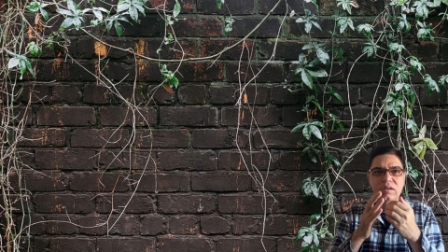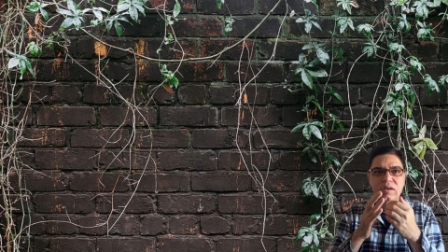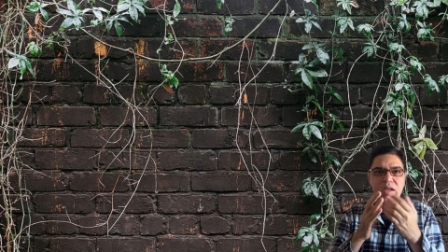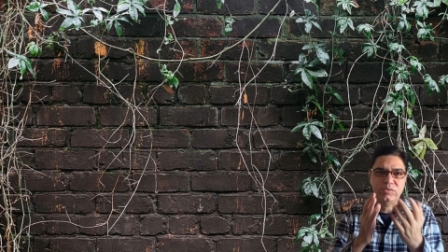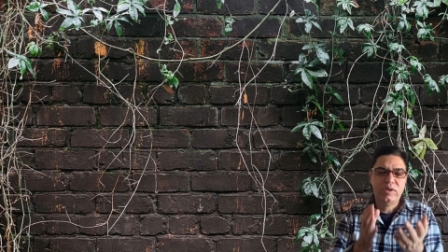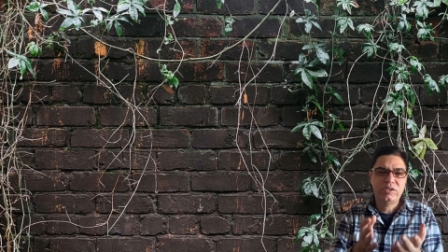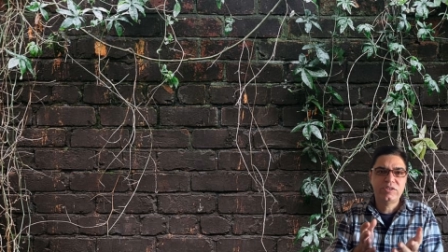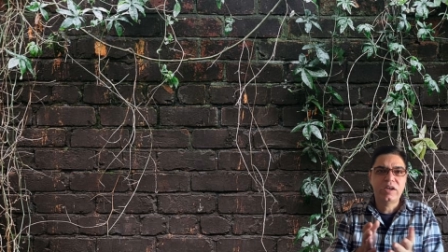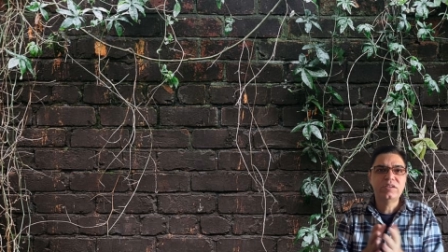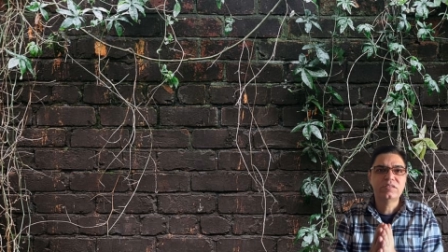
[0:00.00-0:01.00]
As far as
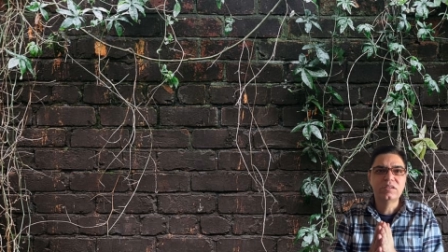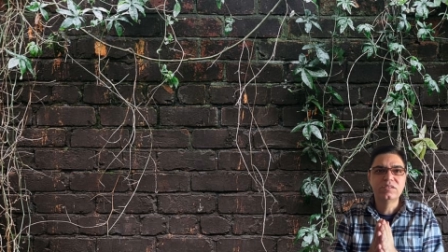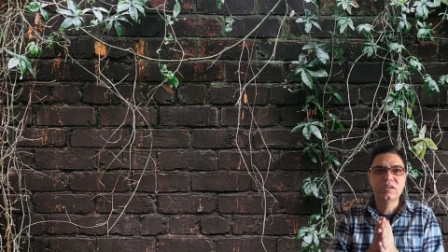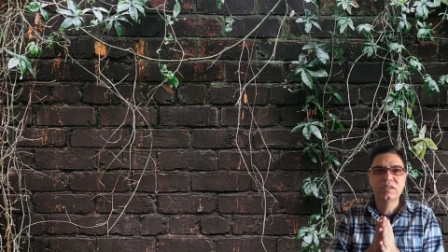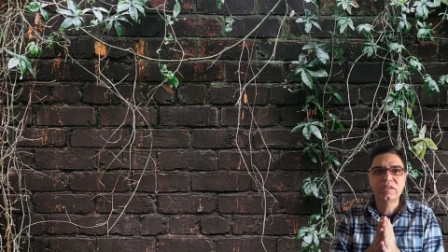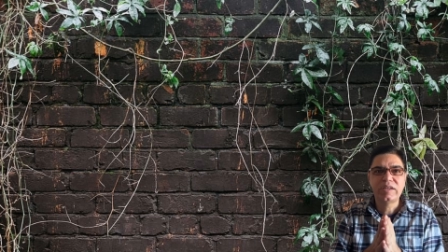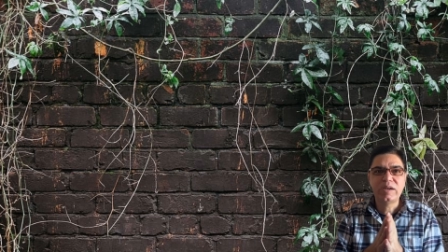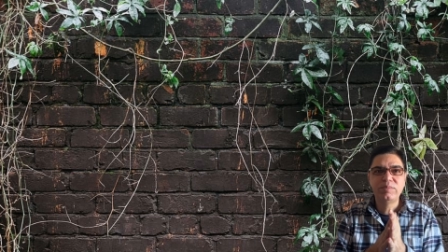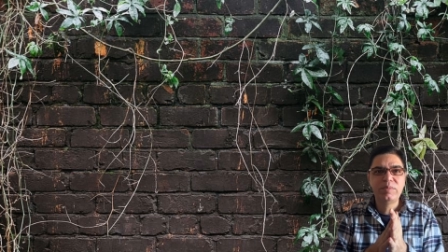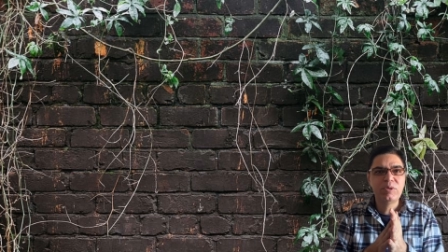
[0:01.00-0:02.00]
diet is concerned, the
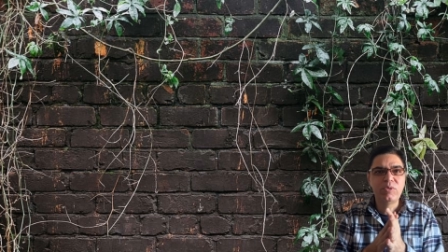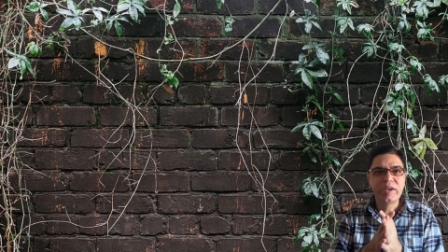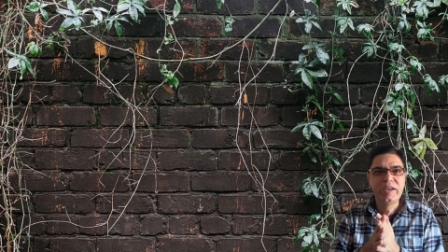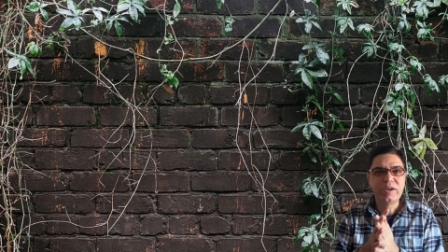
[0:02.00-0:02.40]
diet may be quickly